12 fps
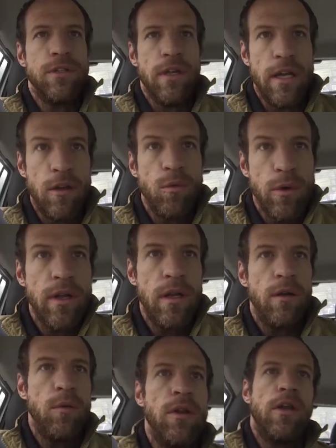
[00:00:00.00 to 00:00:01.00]
like you
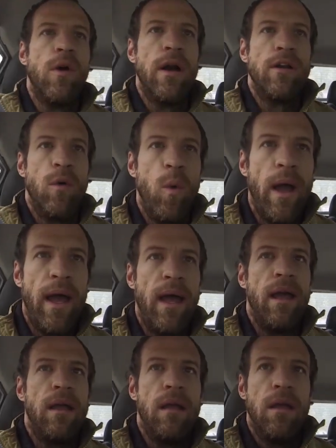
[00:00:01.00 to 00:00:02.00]
really really go out of your
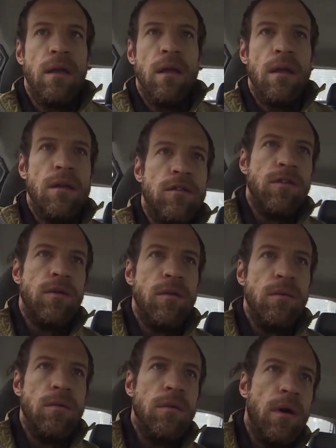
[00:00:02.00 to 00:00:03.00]
way to
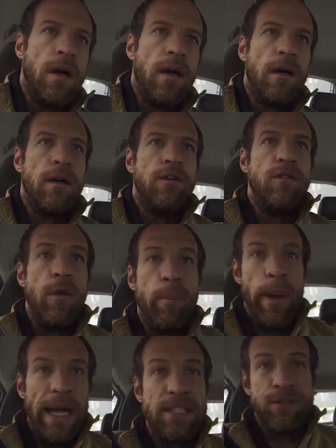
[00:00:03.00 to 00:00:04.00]
uh, do the
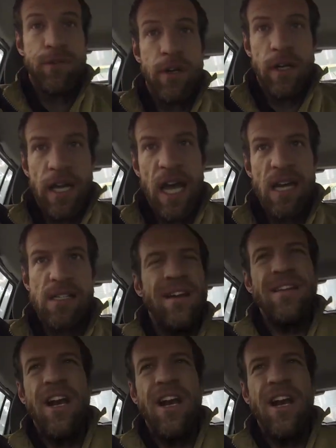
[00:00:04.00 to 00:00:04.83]
best for your guest.